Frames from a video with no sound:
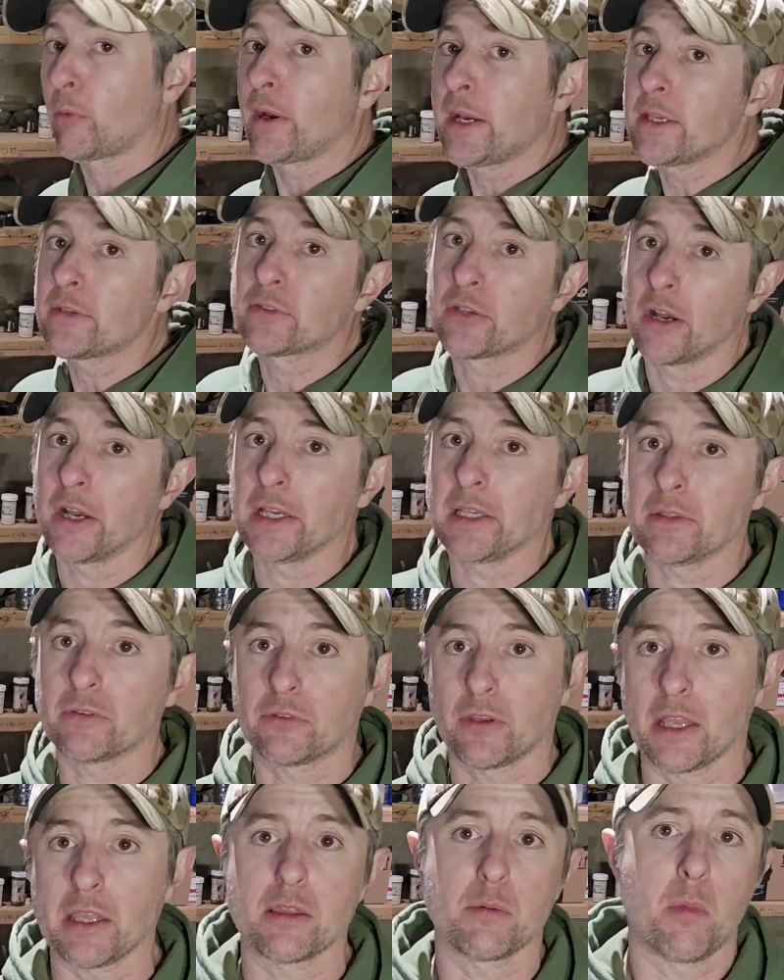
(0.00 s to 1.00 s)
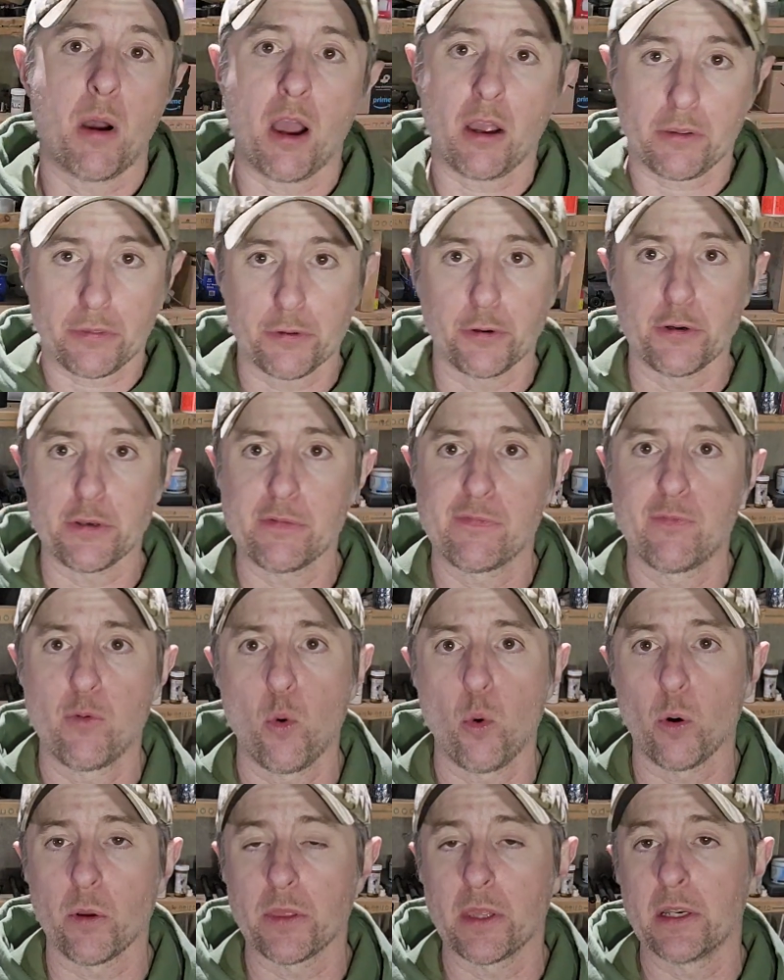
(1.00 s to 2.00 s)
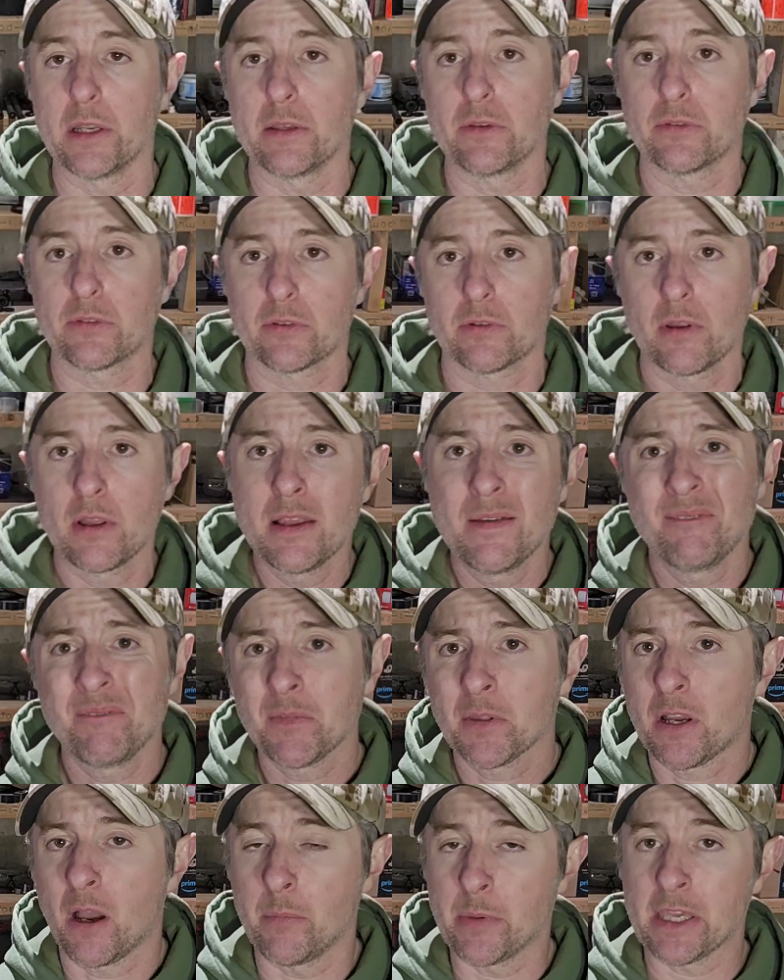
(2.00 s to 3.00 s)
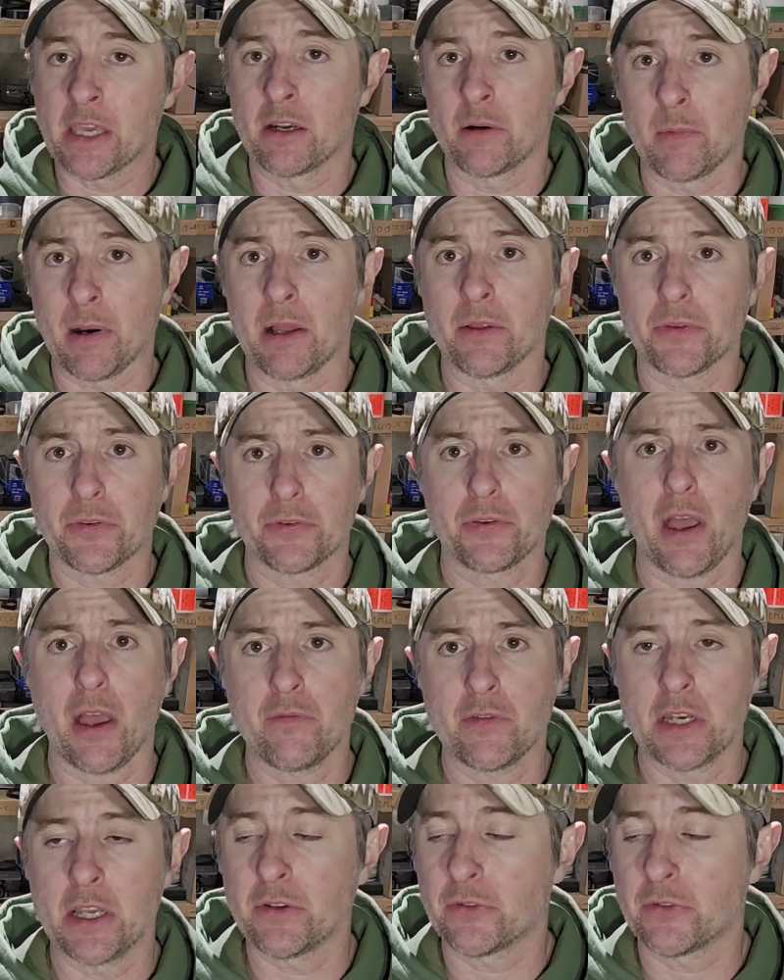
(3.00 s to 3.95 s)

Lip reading: brace height, say the Mach 34 that is coming in around 7